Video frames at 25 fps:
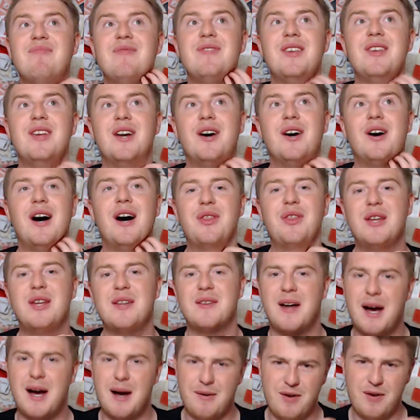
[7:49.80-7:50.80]
you know, I
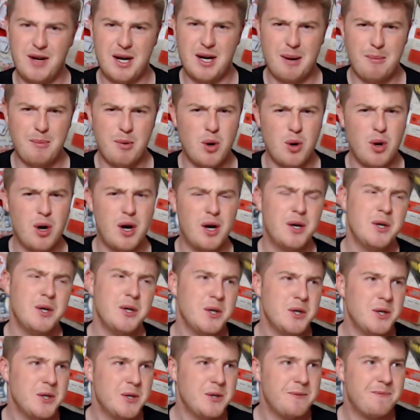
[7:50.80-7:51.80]
think I'm more
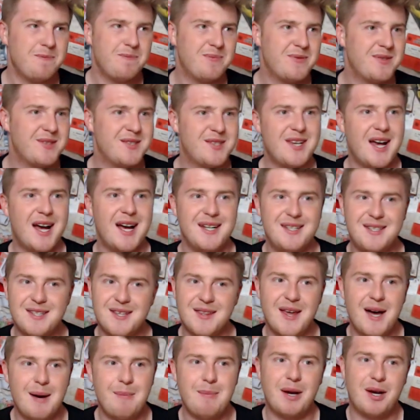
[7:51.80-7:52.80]
sad to
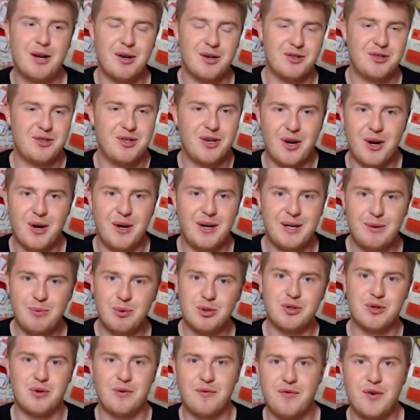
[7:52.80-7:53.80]
that because, you know, he
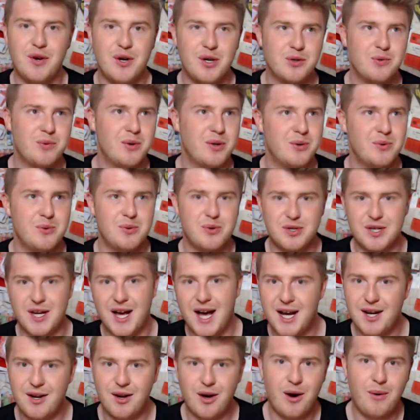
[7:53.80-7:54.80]
was the first one who
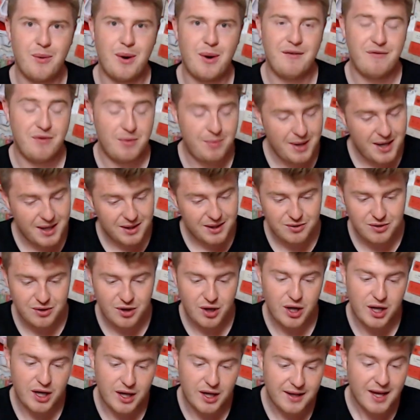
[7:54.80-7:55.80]
signed or whatever. But I don't
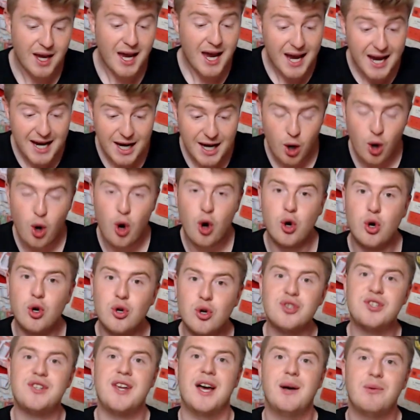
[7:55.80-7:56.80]
know. It all
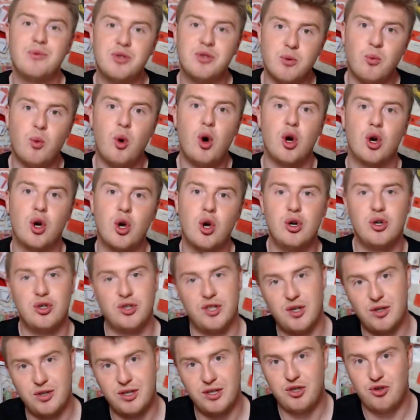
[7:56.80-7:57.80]
goes down to what goes
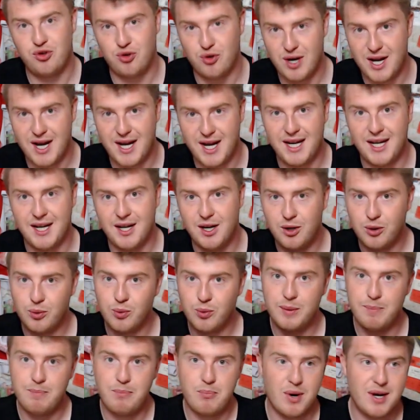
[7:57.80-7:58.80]
on in training and
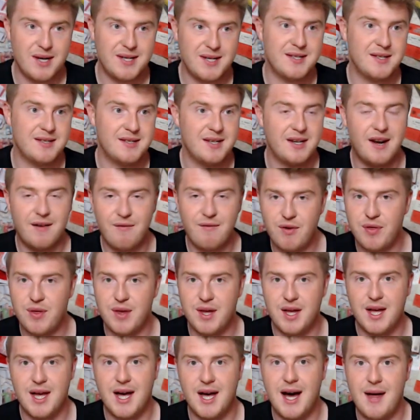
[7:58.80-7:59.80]
who impresses and
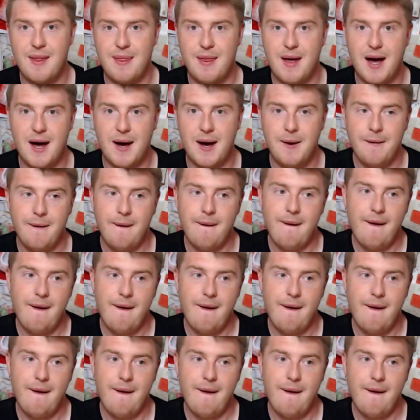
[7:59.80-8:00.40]
everything like that.